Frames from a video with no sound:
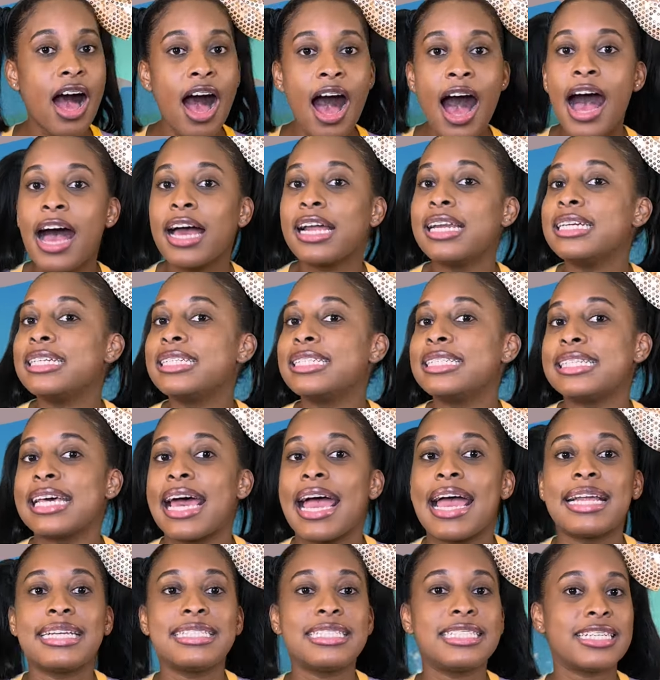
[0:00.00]
God
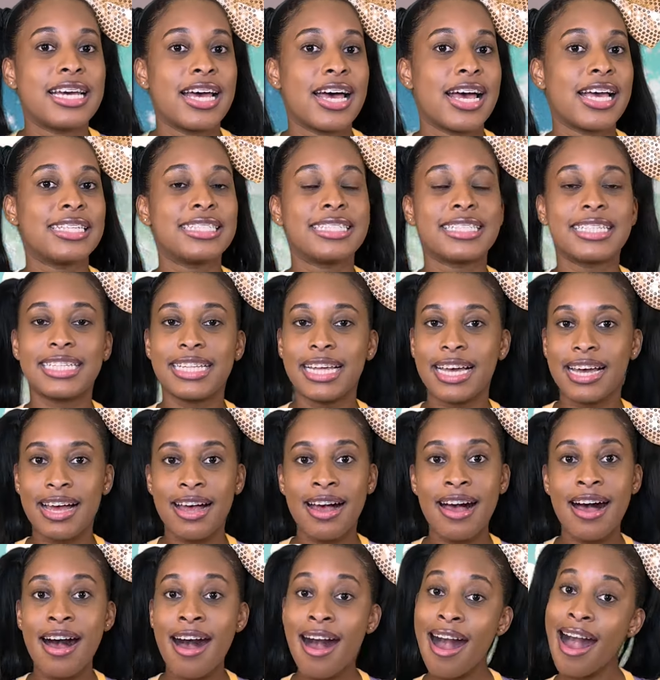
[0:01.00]
sent us
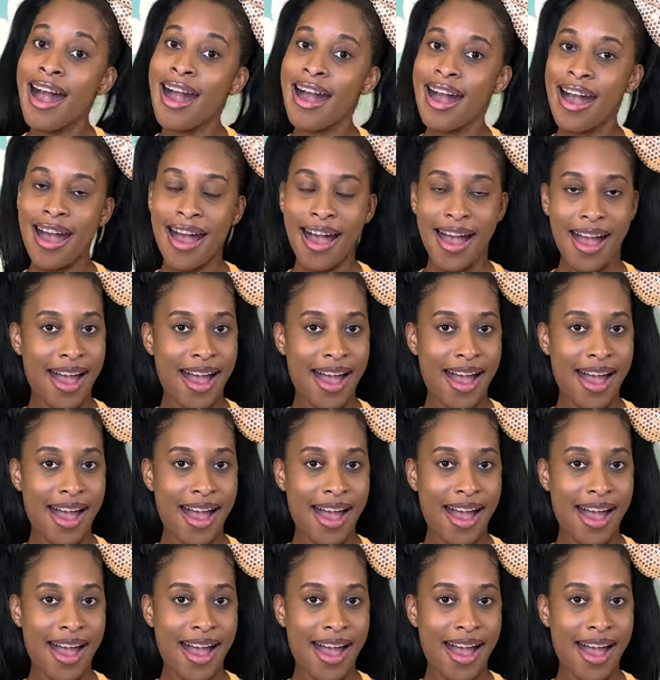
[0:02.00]
the